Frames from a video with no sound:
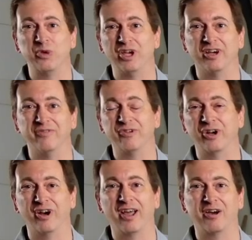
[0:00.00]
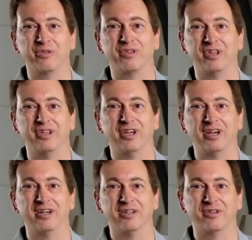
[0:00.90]
me on figuring out the,
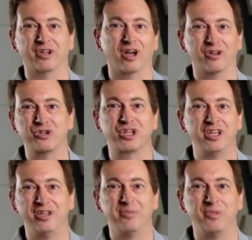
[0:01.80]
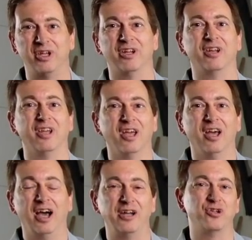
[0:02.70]
the color scheme and
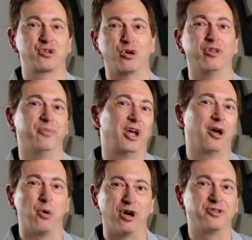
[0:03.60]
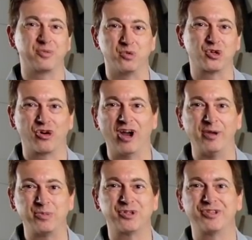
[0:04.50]
I just told them that I wanted some
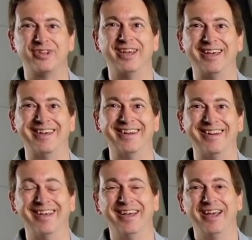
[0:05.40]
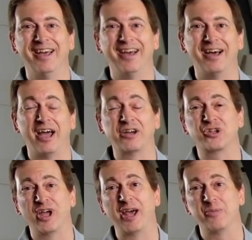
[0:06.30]
stripes and uh,
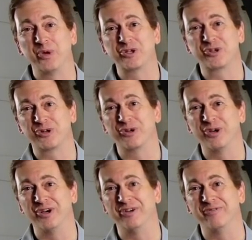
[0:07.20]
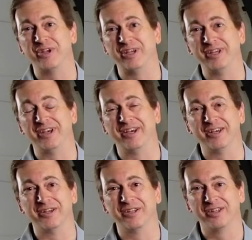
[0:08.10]
actually, I had a picture of a,
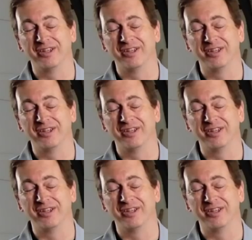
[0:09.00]
uh,